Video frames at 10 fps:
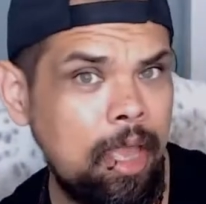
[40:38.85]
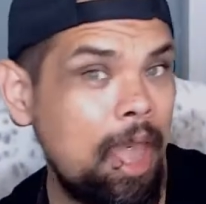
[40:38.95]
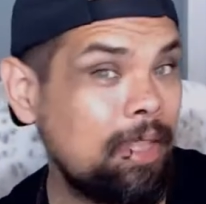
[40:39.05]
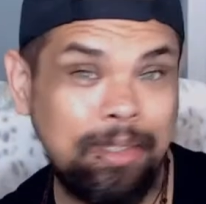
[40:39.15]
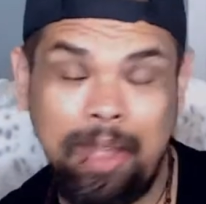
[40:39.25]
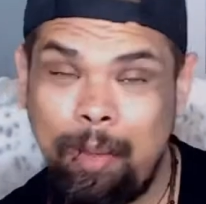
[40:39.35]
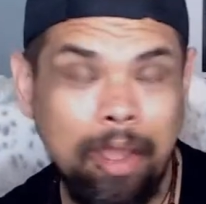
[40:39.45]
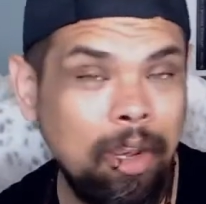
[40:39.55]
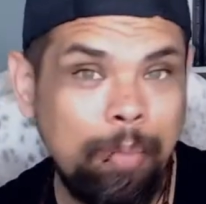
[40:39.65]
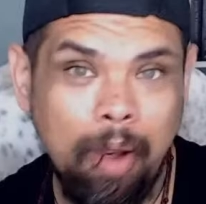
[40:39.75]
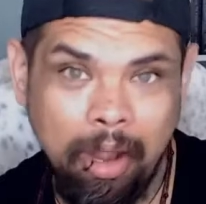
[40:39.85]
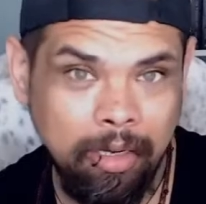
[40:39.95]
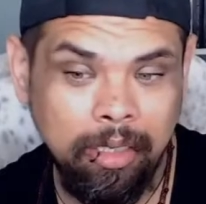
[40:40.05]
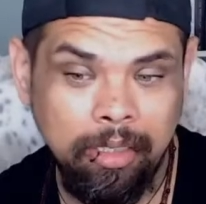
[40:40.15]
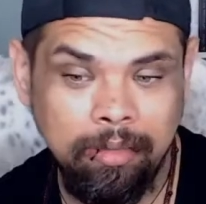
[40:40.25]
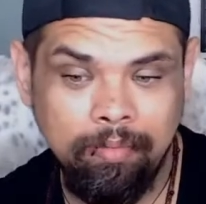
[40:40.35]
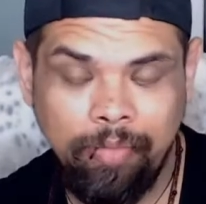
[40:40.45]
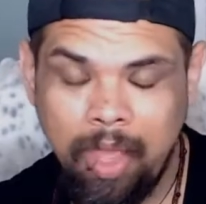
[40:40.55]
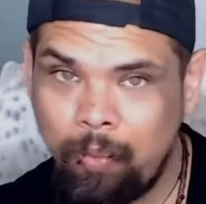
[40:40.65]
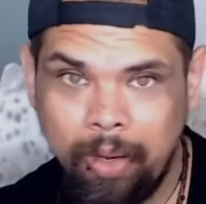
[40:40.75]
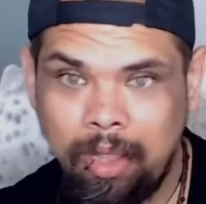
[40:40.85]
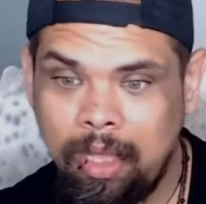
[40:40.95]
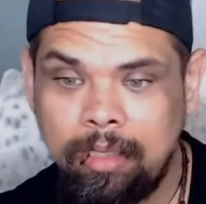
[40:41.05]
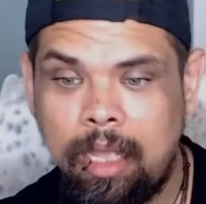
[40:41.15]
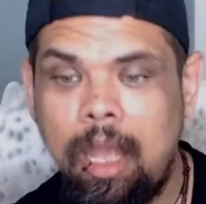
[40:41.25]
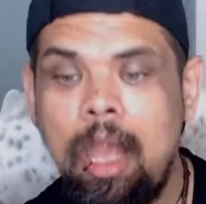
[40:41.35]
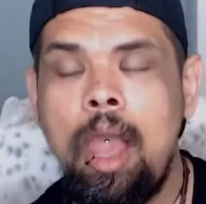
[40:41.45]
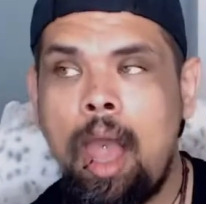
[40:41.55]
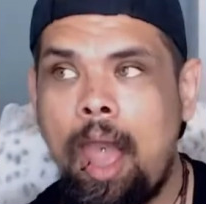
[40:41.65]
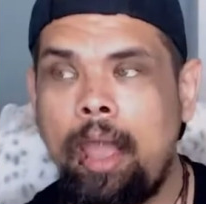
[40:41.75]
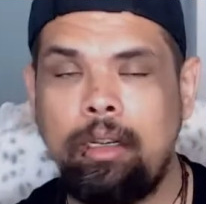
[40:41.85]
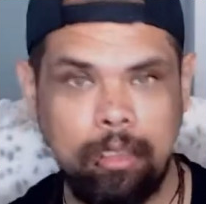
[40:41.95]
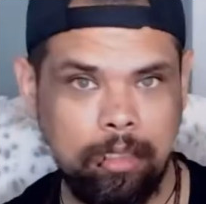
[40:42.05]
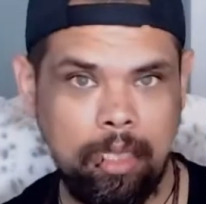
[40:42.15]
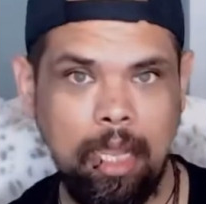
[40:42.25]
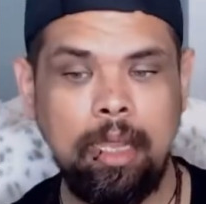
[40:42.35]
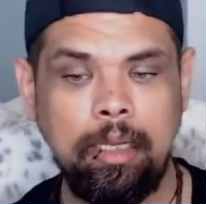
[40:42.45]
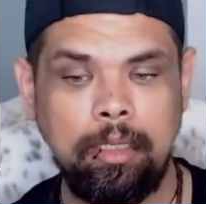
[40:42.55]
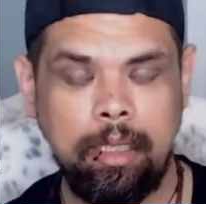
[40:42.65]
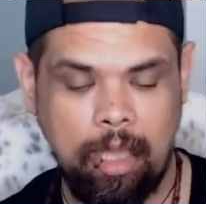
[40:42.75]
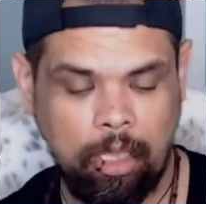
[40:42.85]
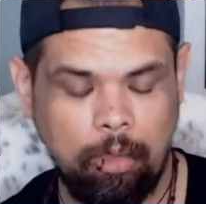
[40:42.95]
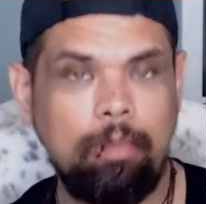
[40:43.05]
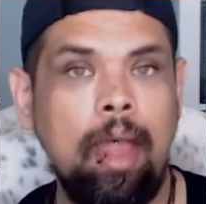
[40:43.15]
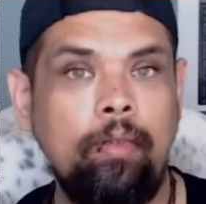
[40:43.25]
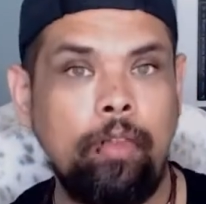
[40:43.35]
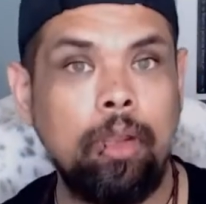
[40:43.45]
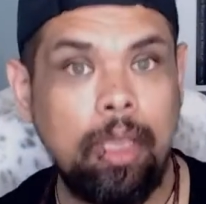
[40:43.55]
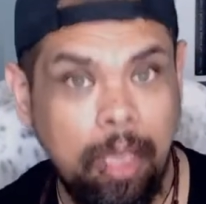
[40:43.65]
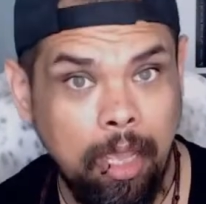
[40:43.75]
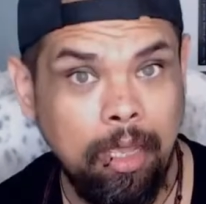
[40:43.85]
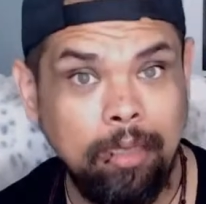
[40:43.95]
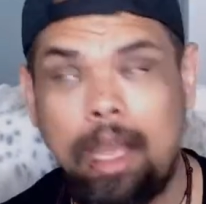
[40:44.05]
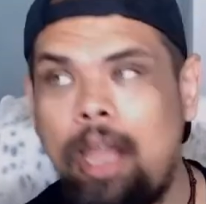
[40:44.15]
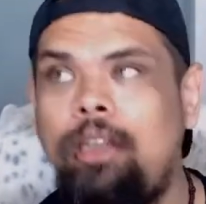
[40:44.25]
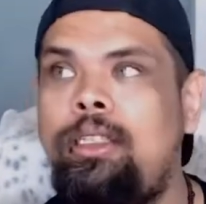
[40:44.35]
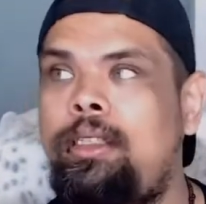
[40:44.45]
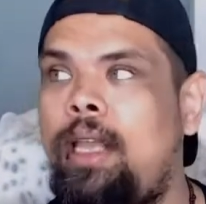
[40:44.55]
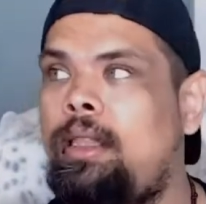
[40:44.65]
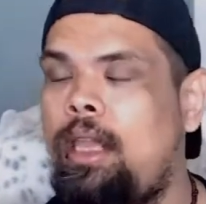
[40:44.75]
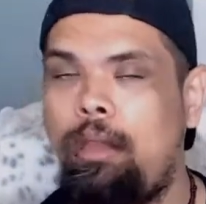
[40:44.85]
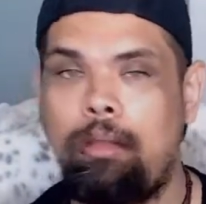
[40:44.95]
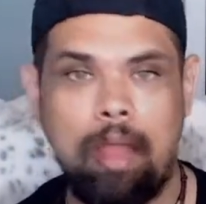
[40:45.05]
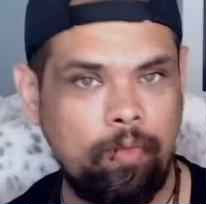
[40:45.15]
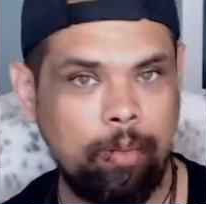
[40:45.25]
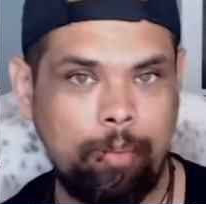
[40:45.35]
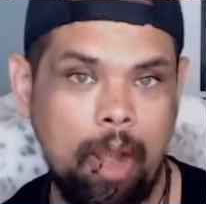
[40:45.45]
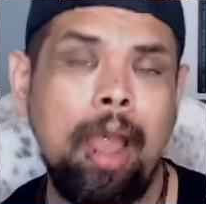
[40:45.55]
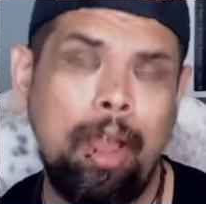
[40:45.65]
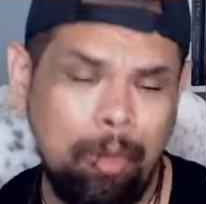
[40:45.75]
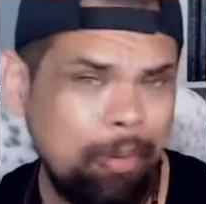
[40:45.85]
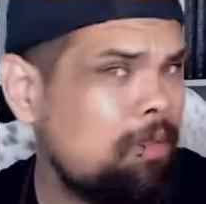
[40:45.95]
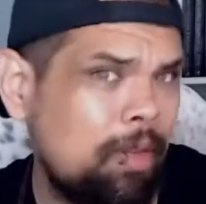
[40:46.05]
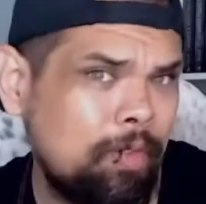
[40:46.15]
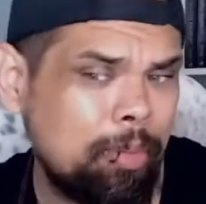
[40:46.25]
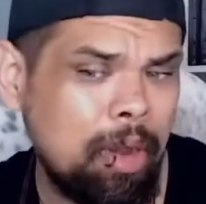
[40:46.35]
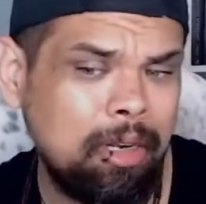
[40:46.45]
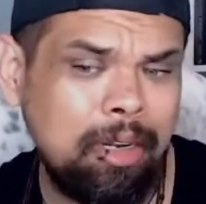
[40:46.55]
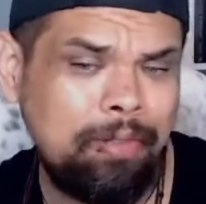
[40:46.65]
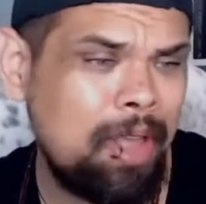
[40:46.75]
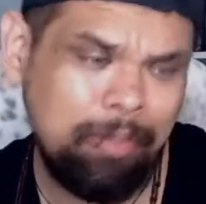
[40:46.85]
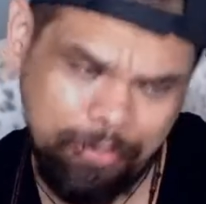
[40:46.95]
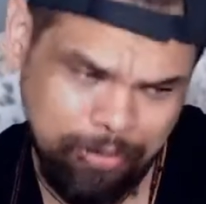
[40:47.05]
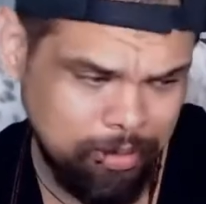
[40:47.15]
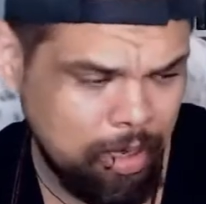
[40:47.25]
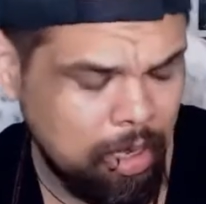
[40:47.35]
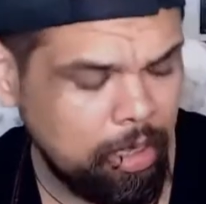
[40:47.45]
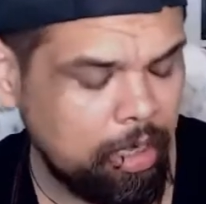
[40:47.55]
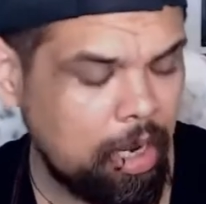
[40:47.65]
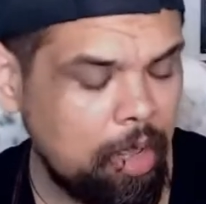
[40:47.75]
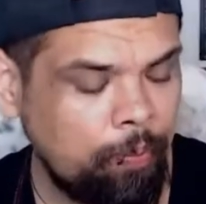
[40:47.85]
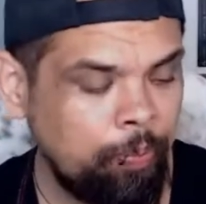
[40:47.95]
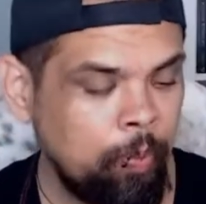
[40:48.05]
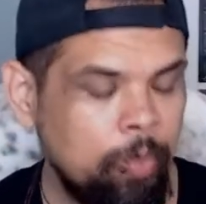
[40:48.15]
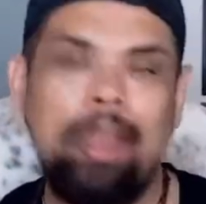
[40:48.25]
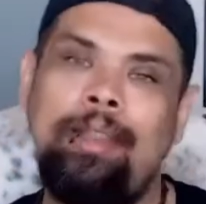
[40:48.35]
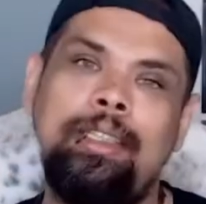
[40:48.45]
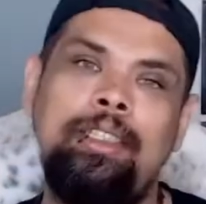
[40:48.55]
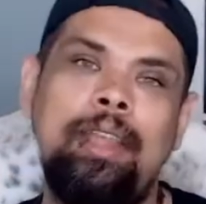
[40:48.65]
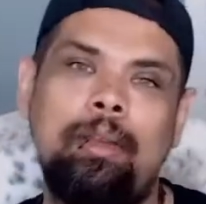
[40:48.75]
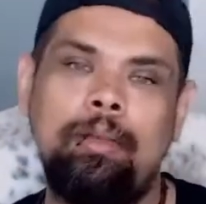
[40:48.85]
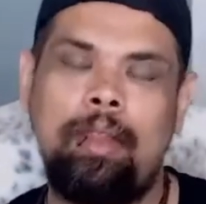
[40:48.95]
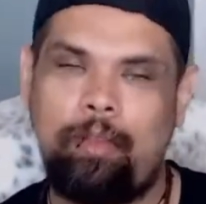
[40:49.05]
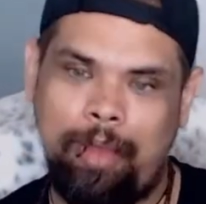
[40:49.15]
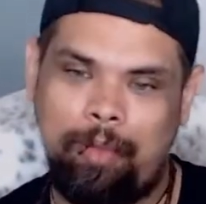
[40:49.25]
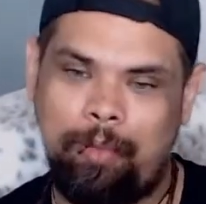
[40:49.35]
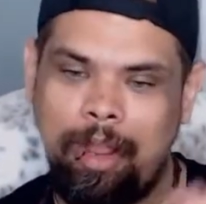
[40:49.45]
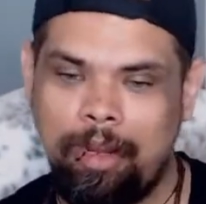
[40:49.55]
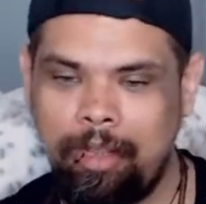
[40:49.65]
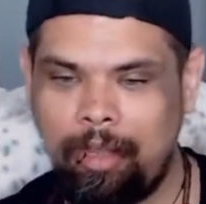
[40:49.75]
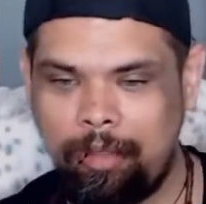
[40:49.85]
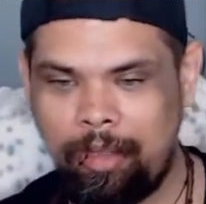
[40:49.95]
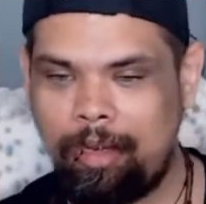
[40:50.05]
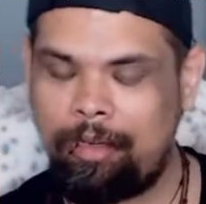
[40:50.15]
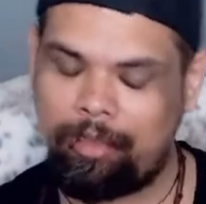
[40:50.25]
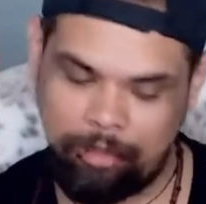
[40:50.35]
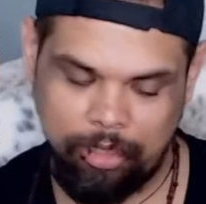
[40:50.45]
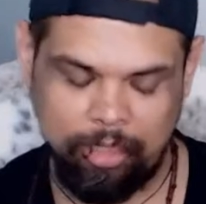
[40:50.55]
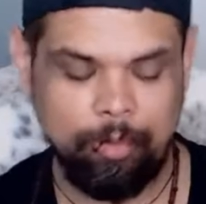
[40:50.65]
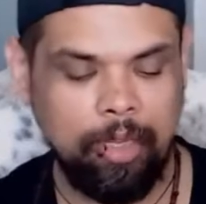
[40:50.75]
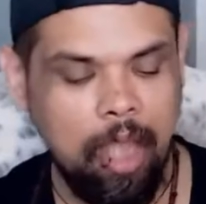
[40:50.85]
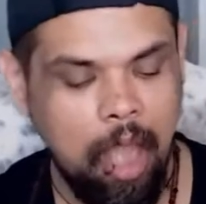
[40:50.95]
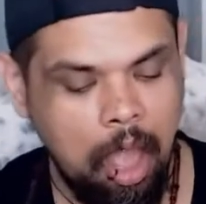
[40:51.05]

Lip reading: It's not about your partner. It really isn't. I understand that you love your kids. I understand that you love your I hope you love your partner. If not, unless they're like, never mind, we're not going to go there. You'll judge me.